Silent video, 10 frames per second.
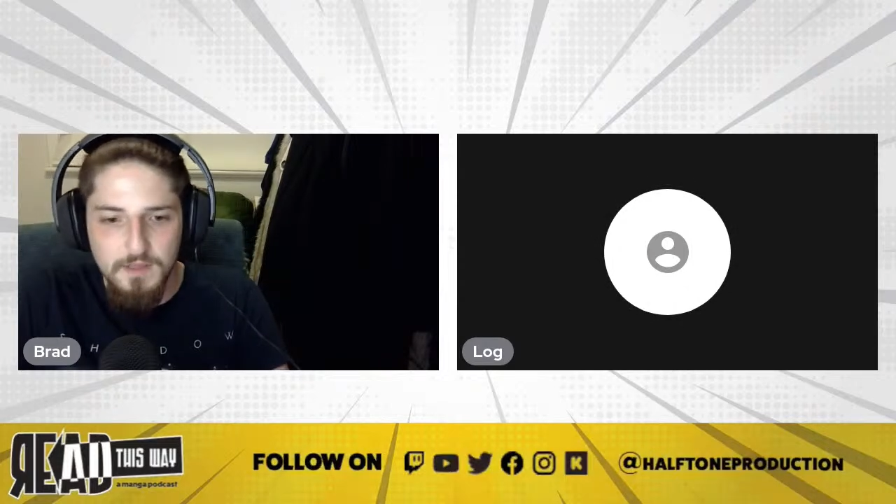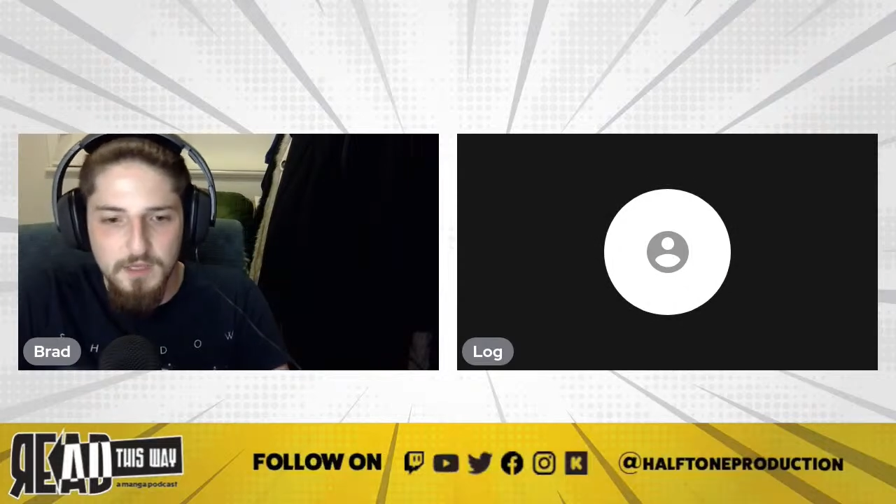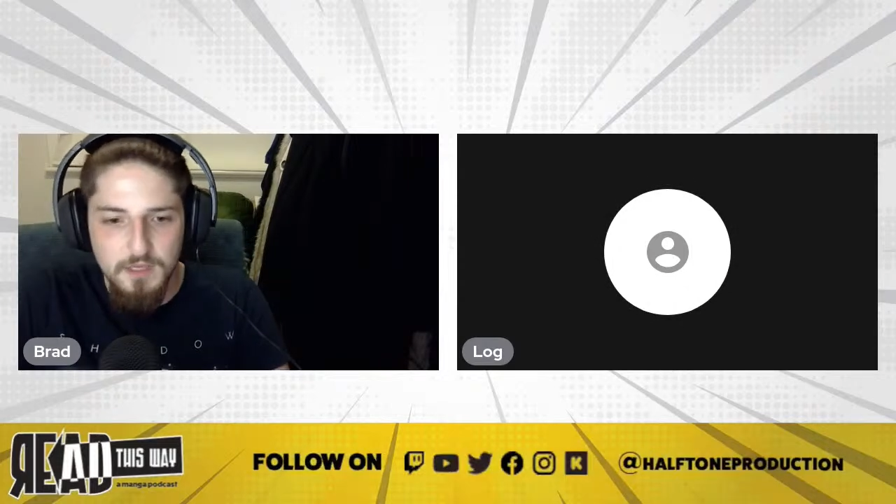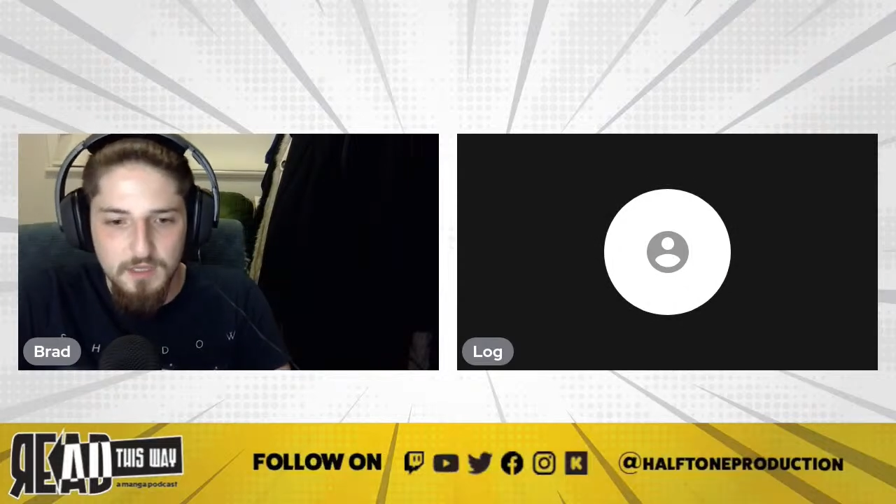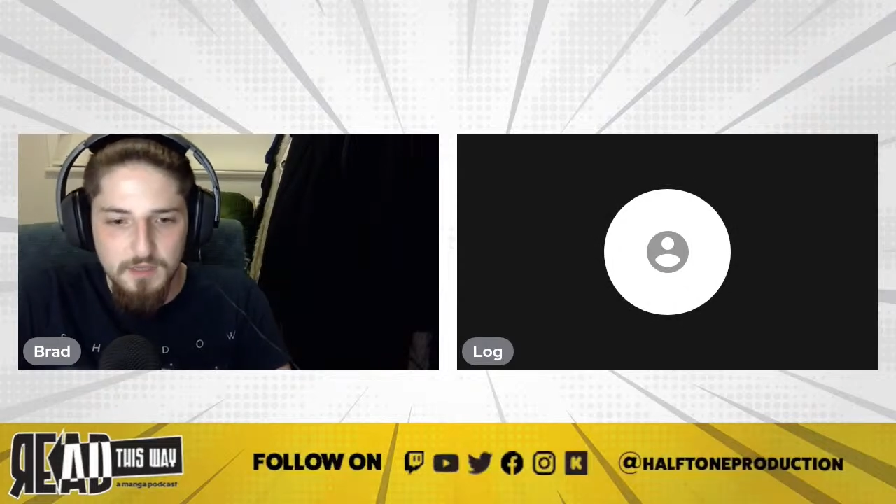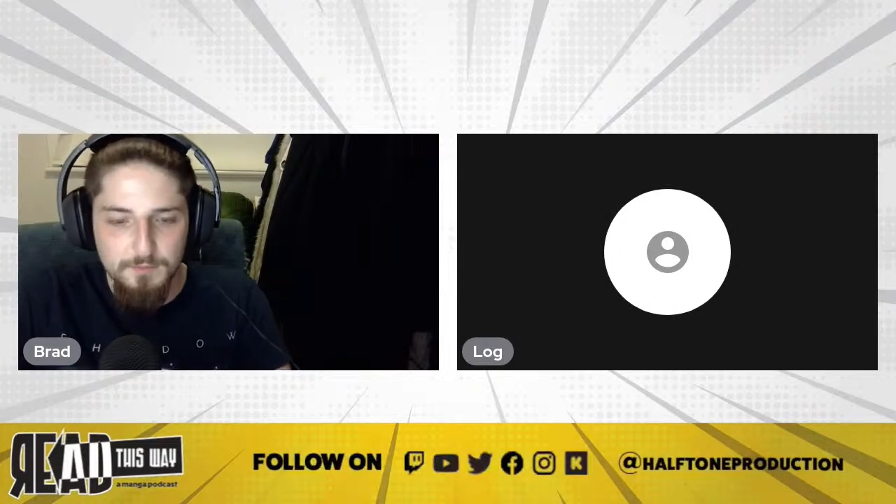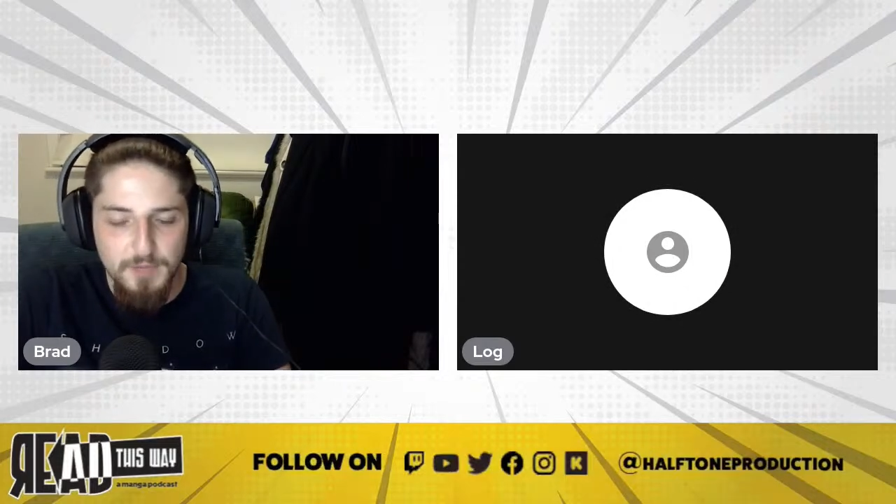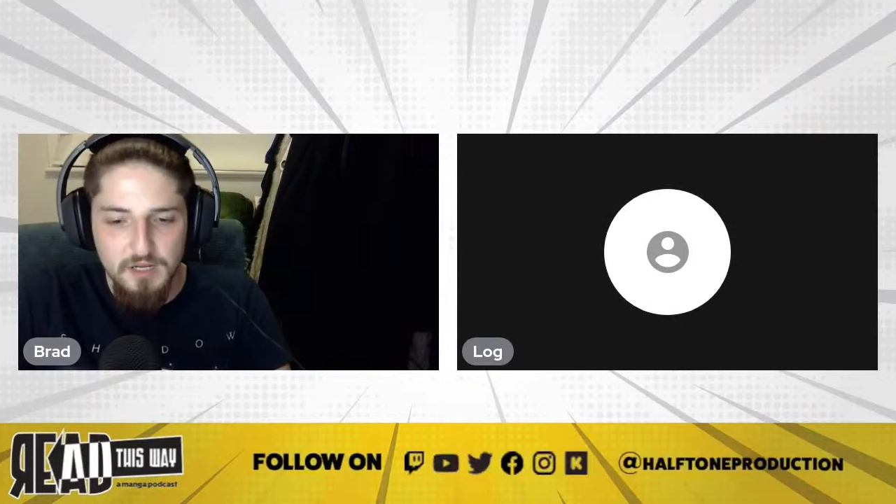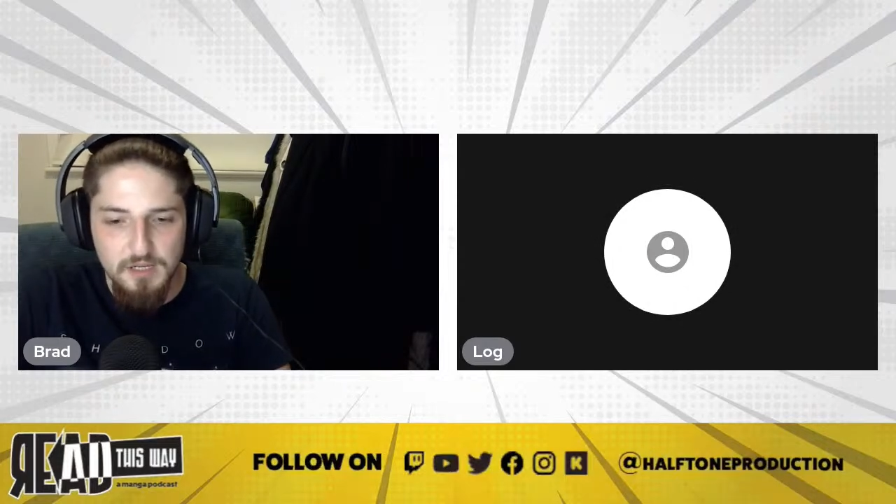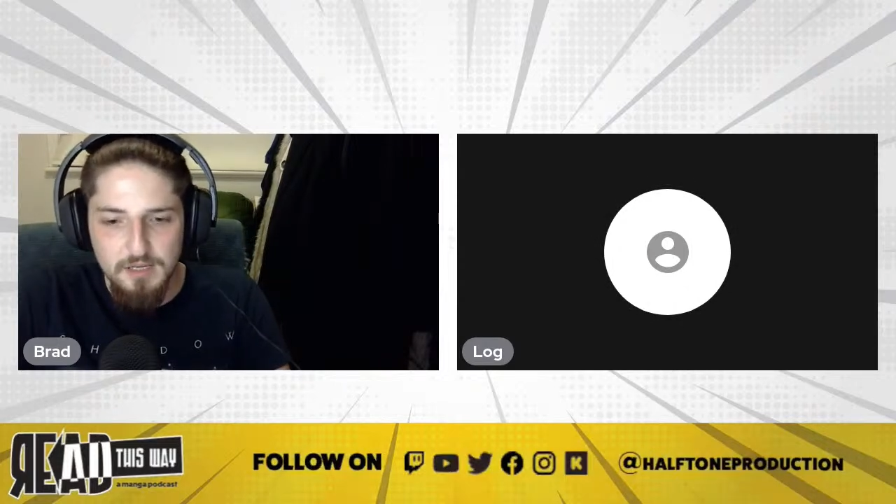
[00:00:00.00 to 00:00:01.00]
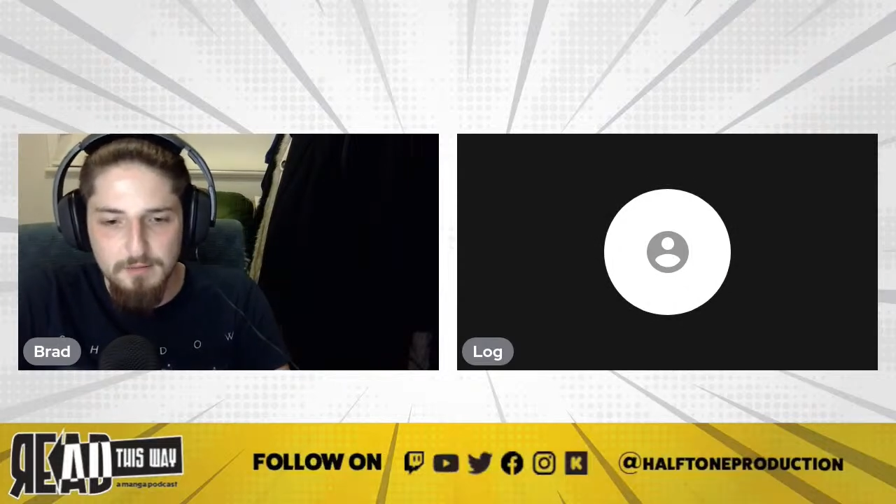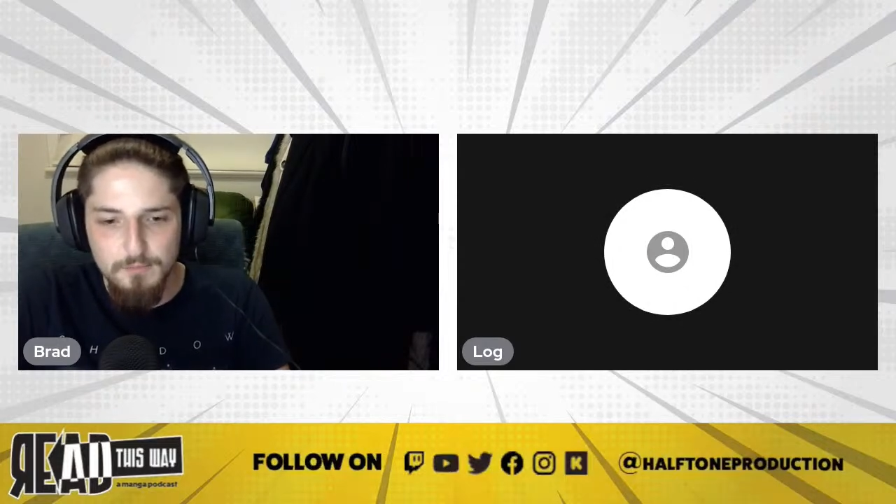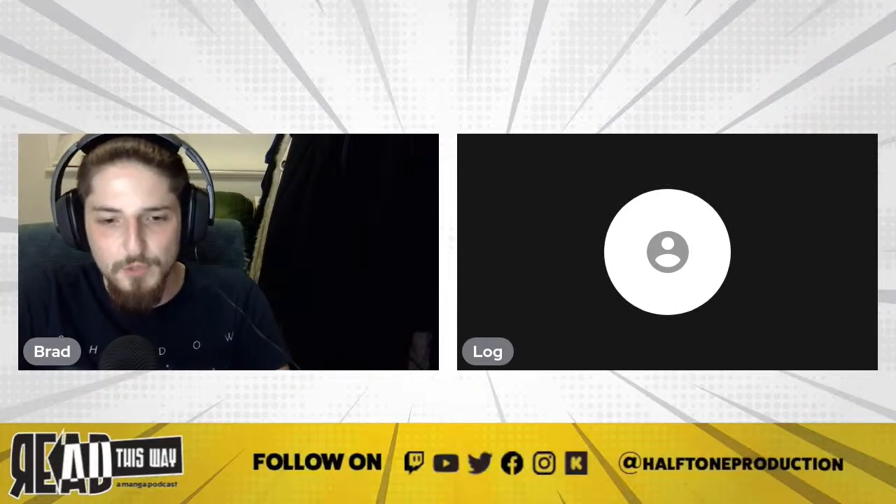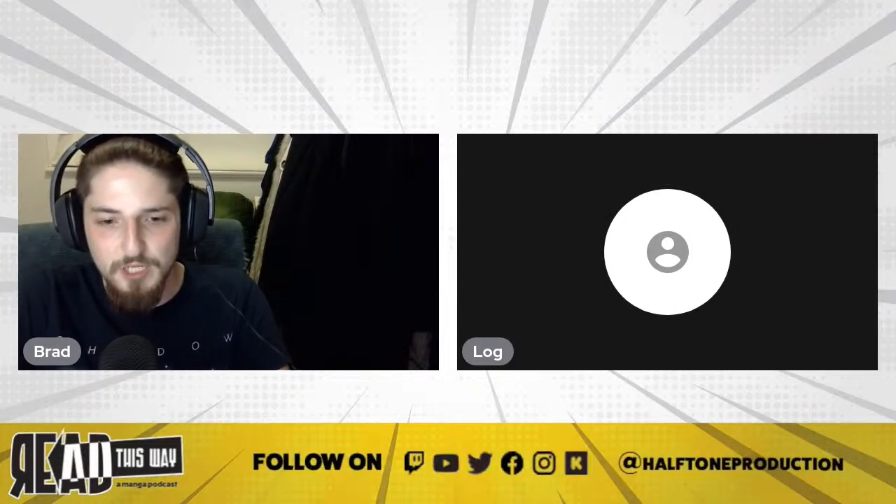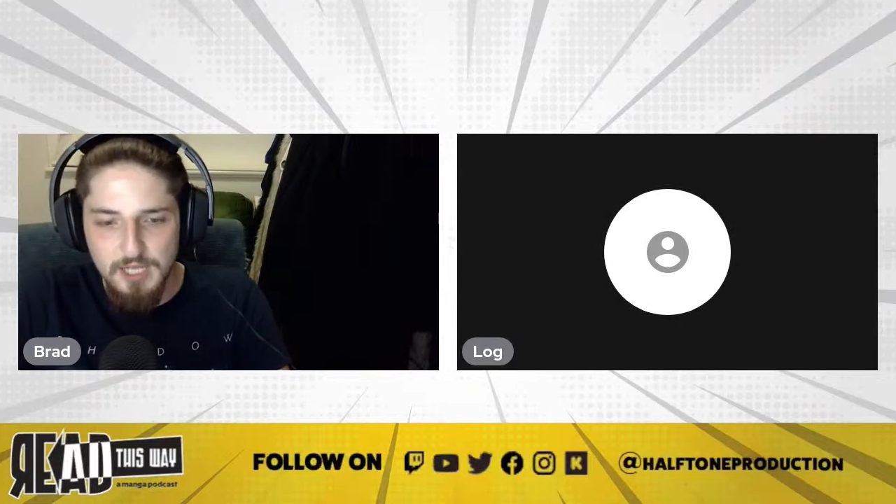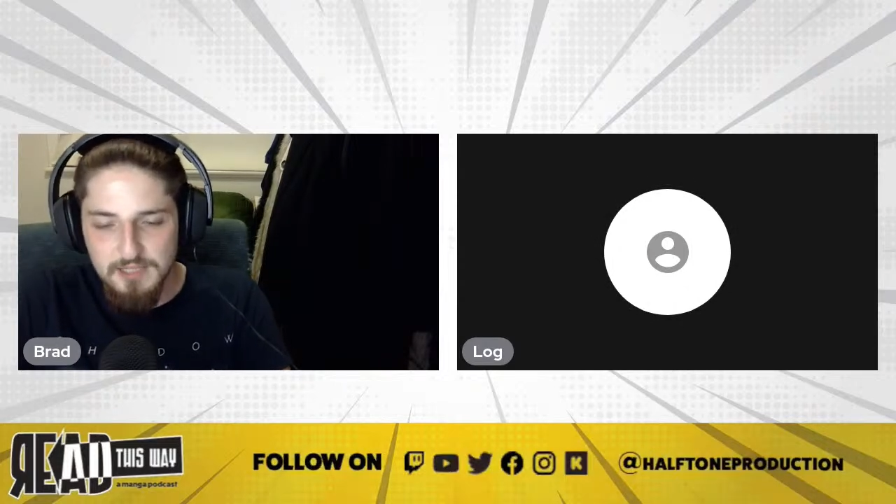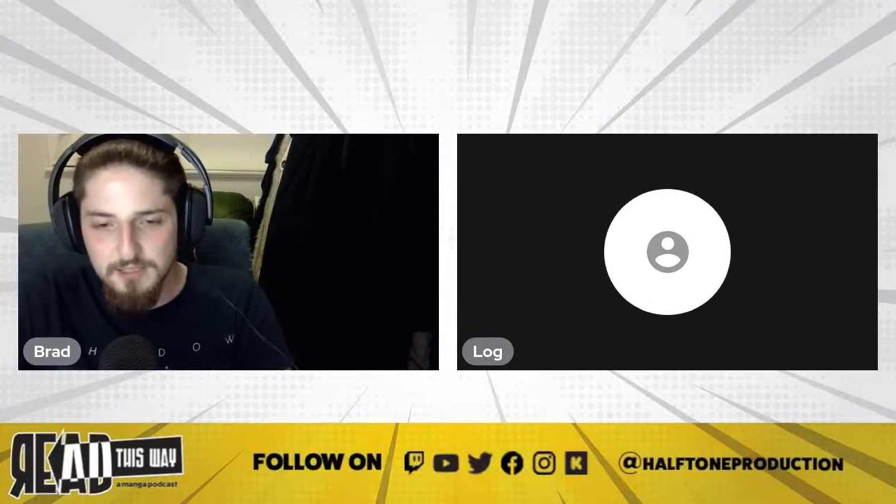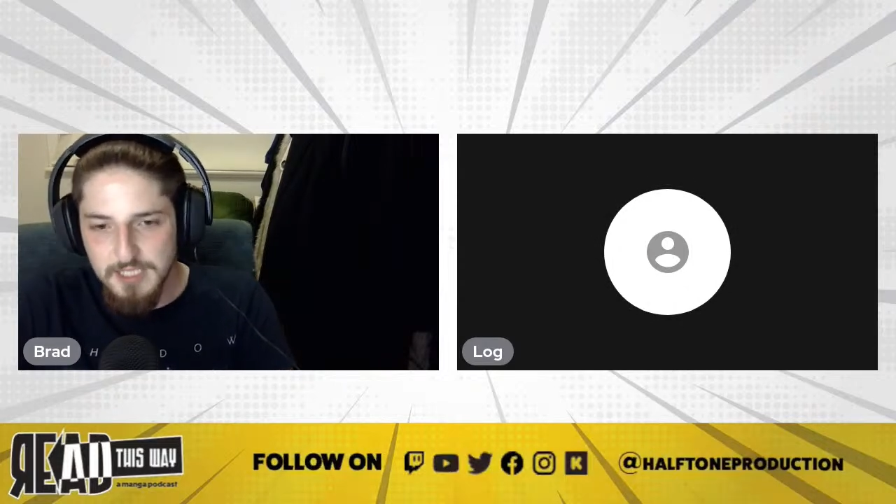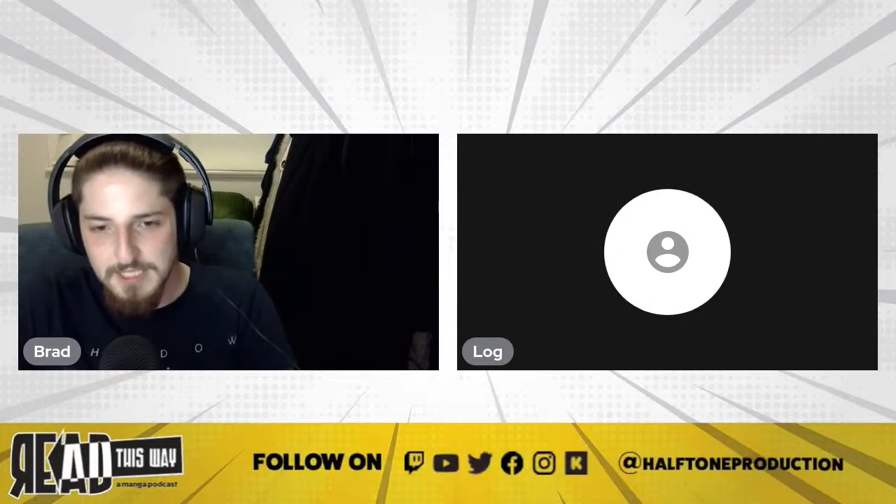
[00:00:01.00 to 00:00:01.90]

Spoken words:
the Bake Monogatari